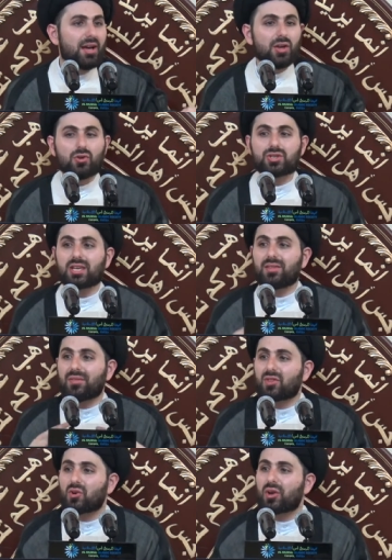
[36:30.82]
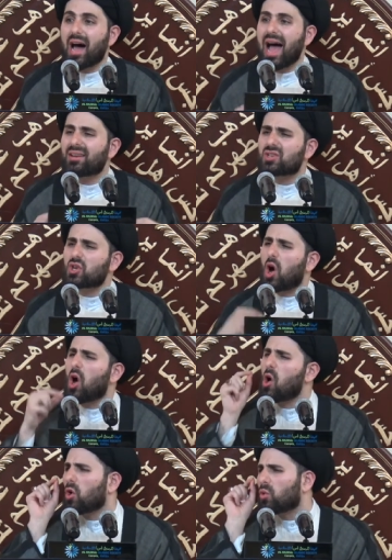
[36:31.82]
you see that the Quran is
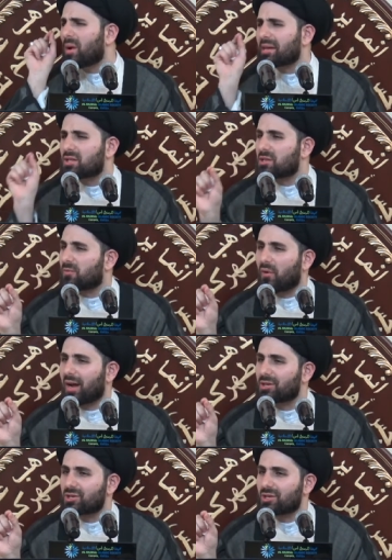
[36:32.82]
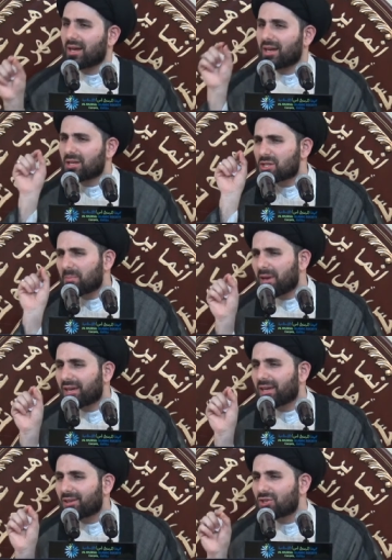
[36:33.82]
always fresh
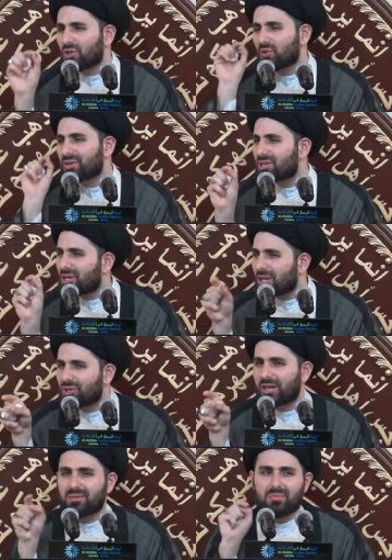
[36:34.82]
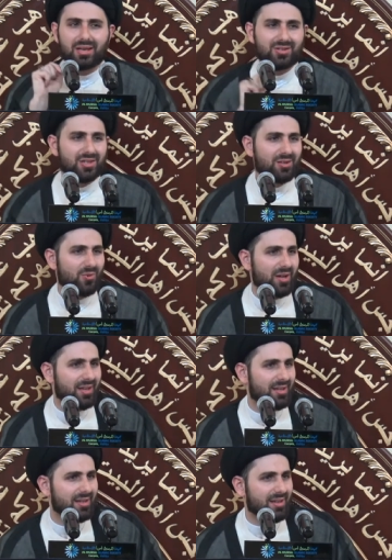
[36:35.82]
speaking to you in such an amazing way.
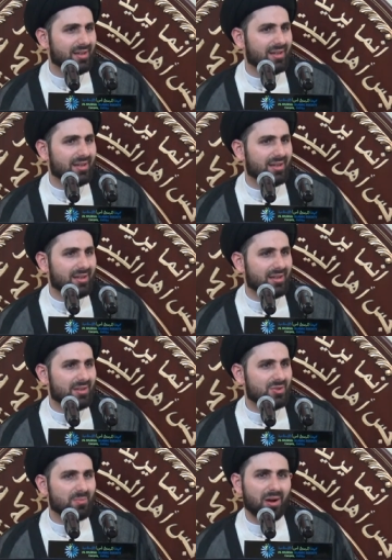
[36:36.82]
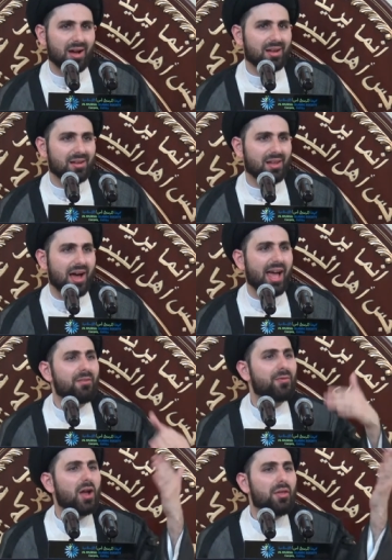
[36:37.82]
Subhanallah.
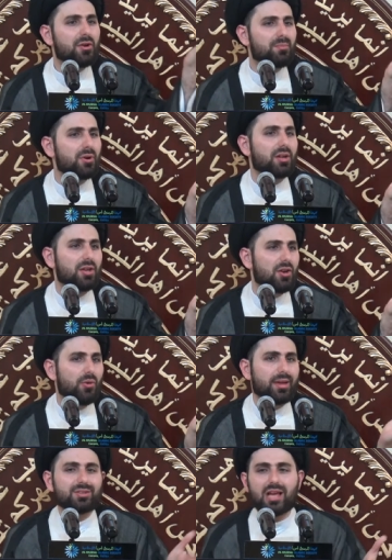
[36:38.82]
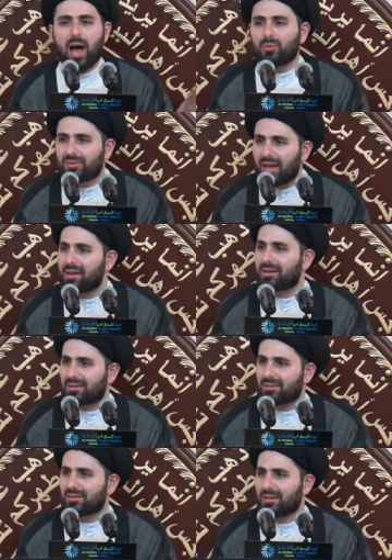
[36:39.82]
Every other book, you know, gets
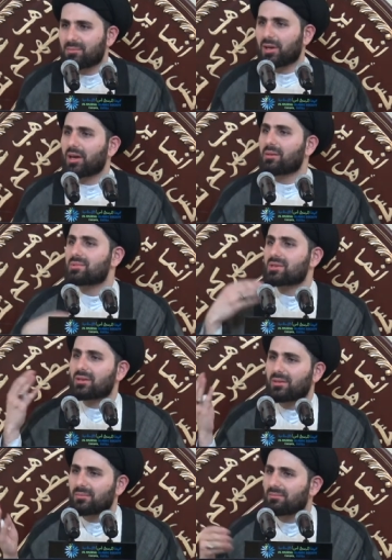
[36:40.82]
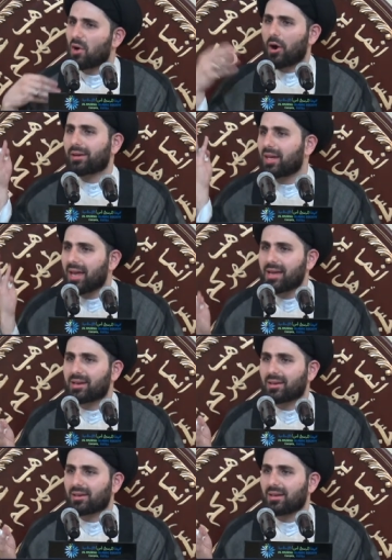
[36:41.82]
outdated, becomes archaic.